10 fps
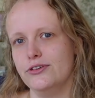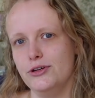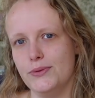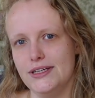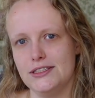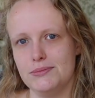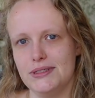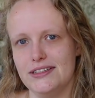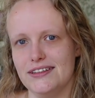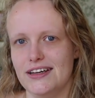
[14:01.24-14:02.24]
on your waist a
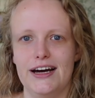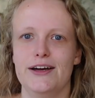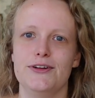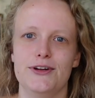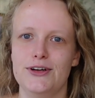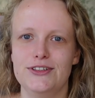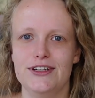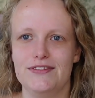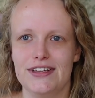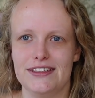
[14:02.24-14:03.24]
bit. I don't know
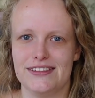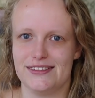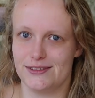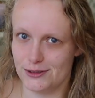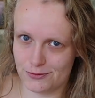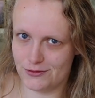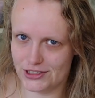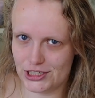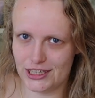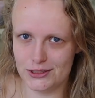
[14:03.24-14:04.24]
if that's
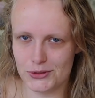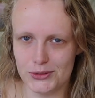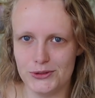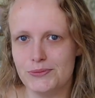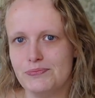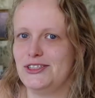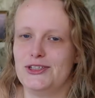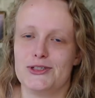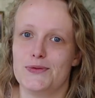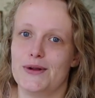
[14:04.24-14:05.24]
officially true, it's
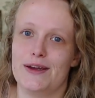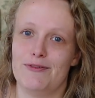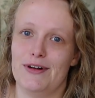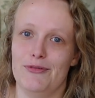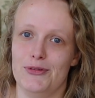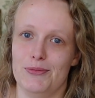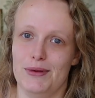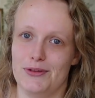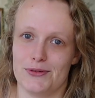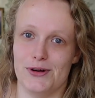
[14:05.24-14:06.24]
just what I found to
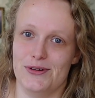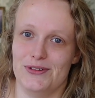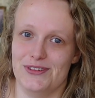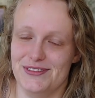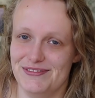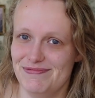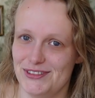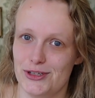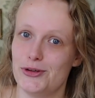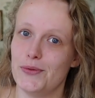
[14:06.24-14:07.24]
be true.
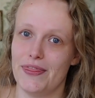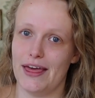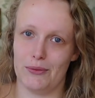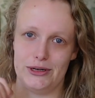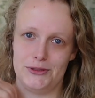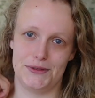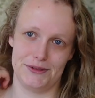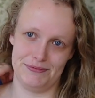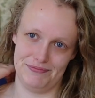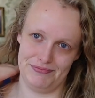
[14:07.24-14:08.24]
So do with that what you
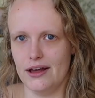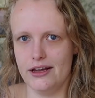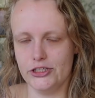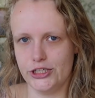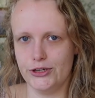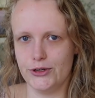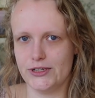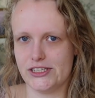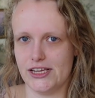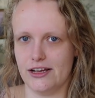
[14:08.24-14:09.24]
will. I'll show you in
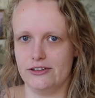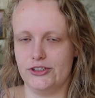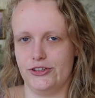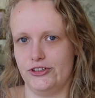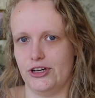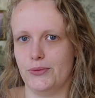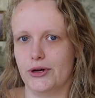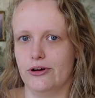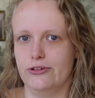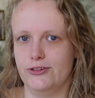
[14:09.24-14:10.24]
a second just how
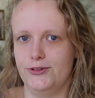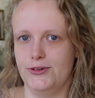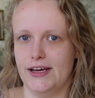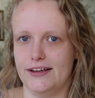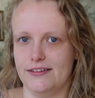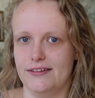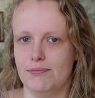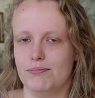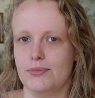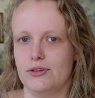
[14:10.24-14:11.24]
we're going to do that.
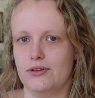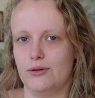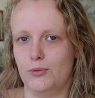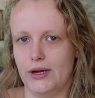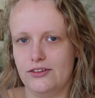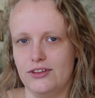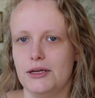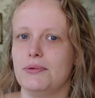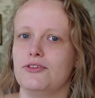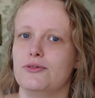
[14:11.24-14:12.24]
But the waist
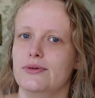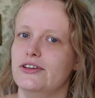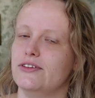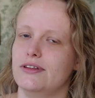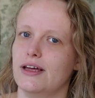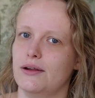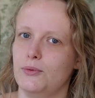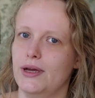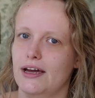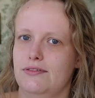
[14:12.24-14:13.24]
tape is the reason that
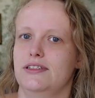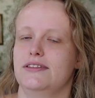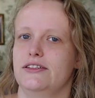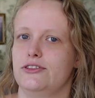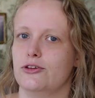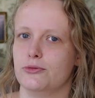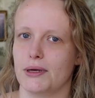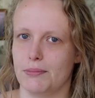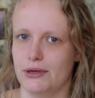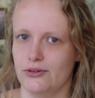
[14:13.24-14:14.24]
we haven't attached those
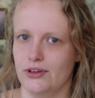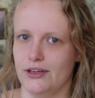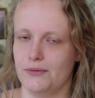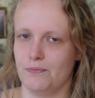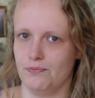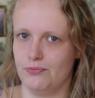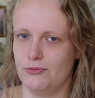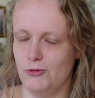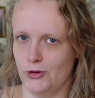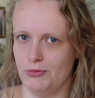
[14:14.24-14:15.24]
back panels yet.
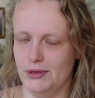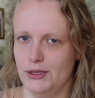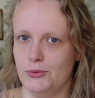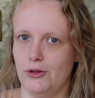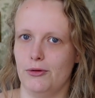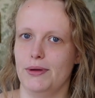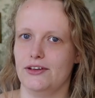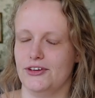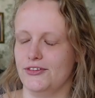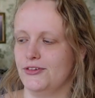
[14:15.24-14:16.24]
Trust me, it will all make
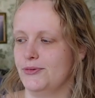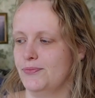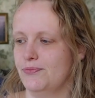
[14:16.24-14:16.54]
sense.